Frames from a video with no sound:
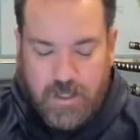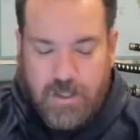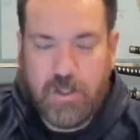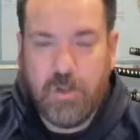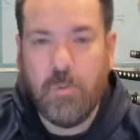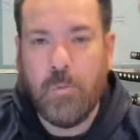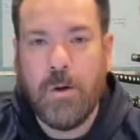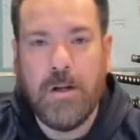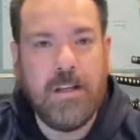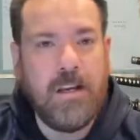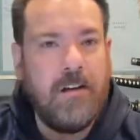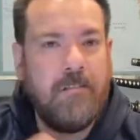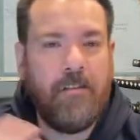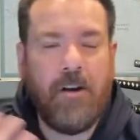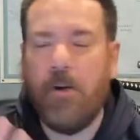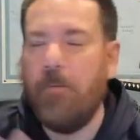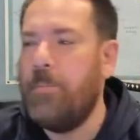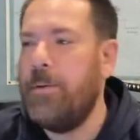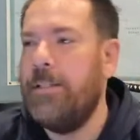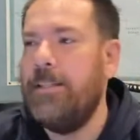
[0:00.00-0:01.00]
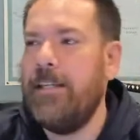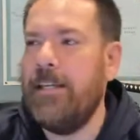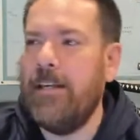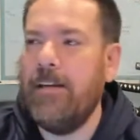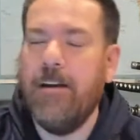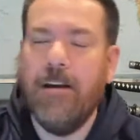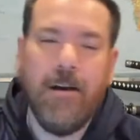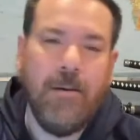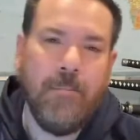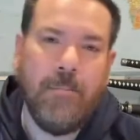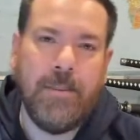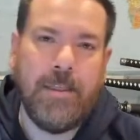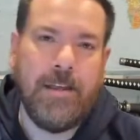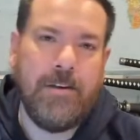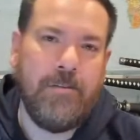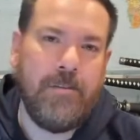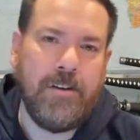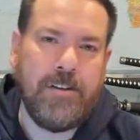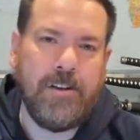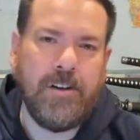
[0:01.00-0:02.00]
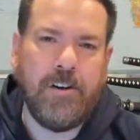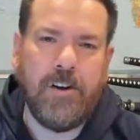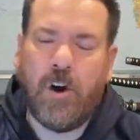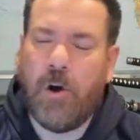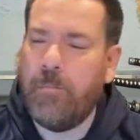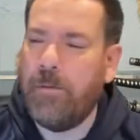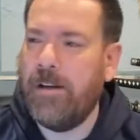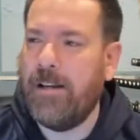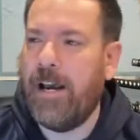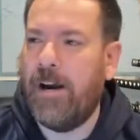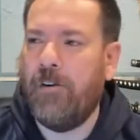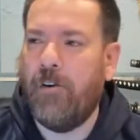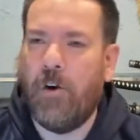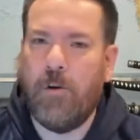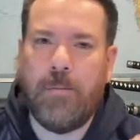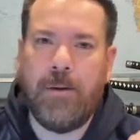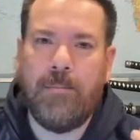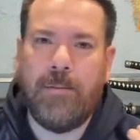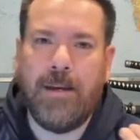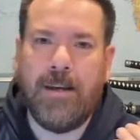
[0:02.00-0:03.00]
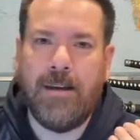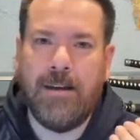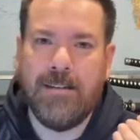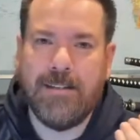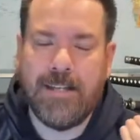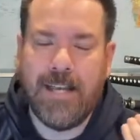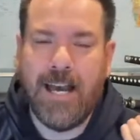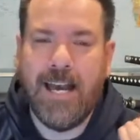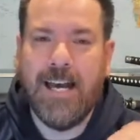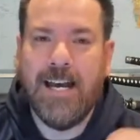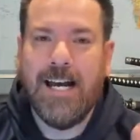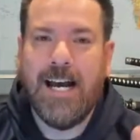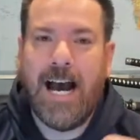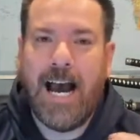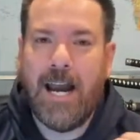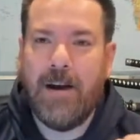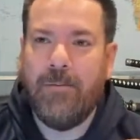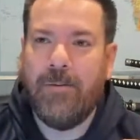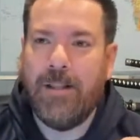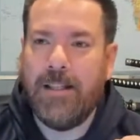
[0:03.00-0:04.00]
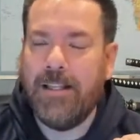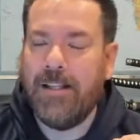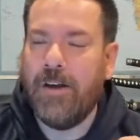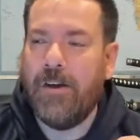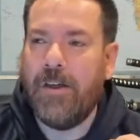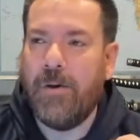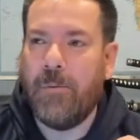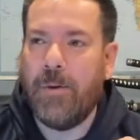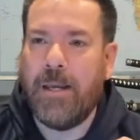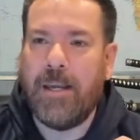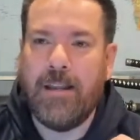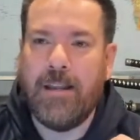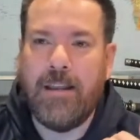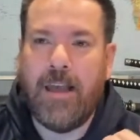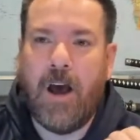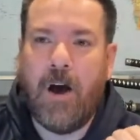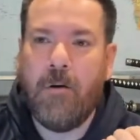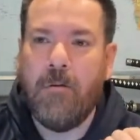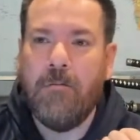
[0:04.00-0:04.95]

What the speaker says: do 1 year of OPT, but then return home to Nairobi because I really know that we could